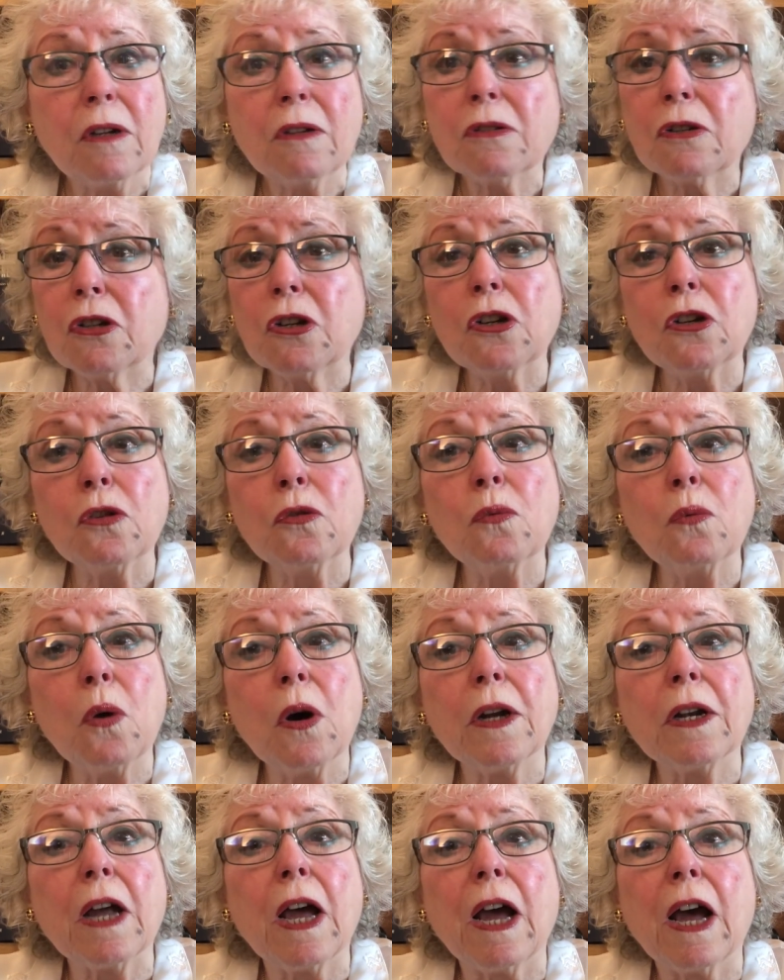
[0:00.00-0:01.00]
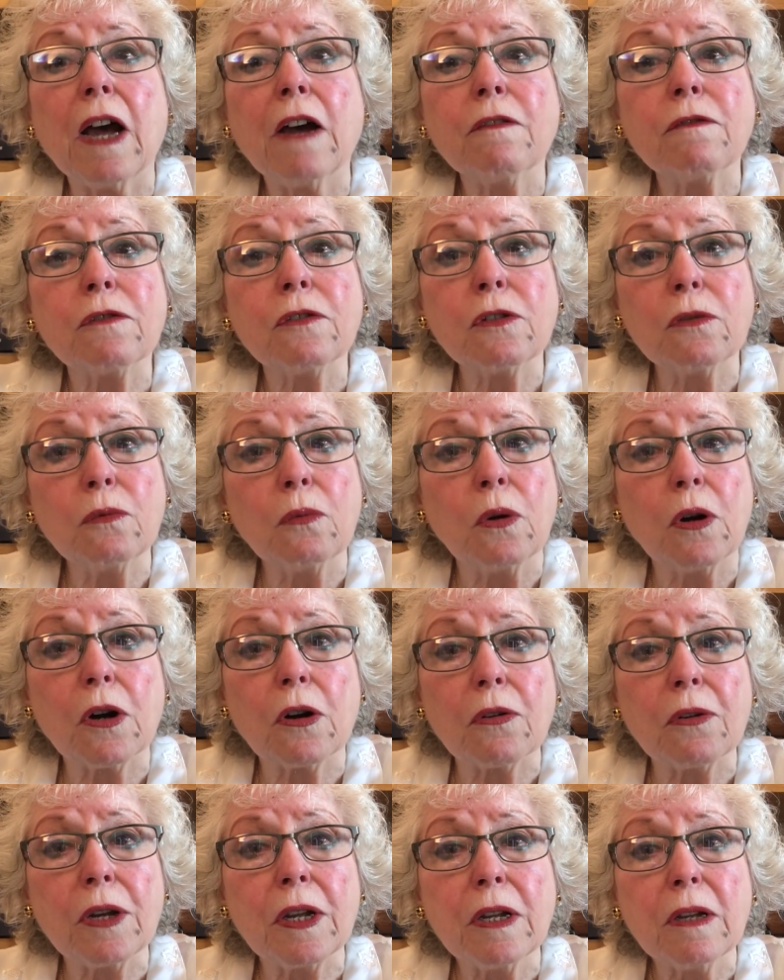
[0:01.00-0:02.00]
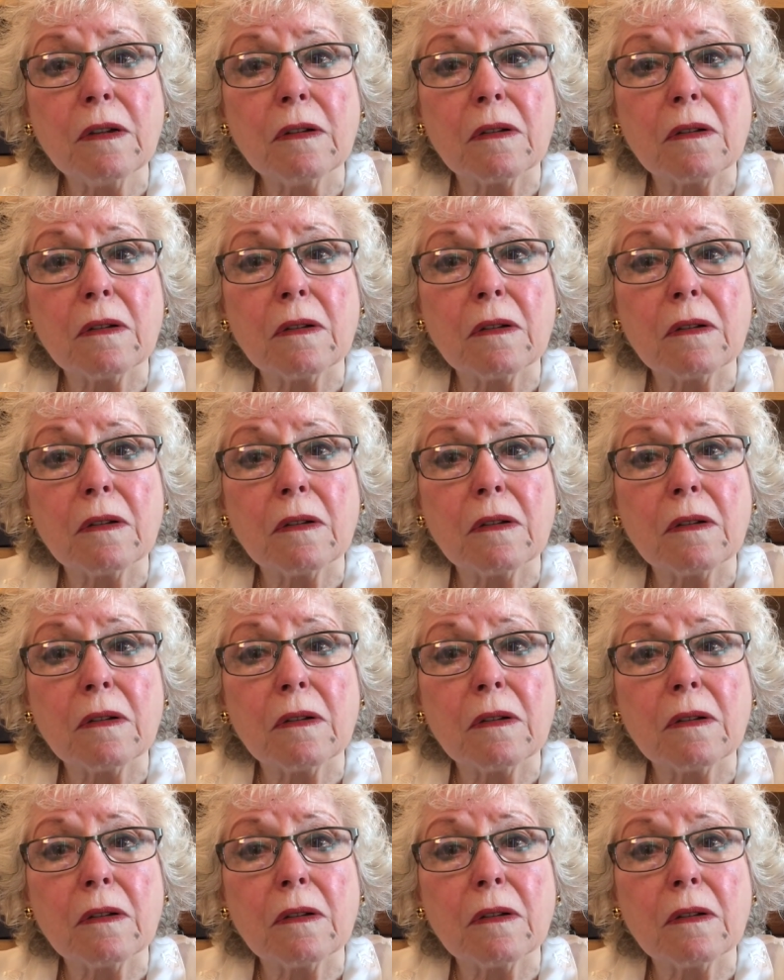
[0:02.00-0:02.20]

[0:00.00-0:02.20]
Do you want to have to worry?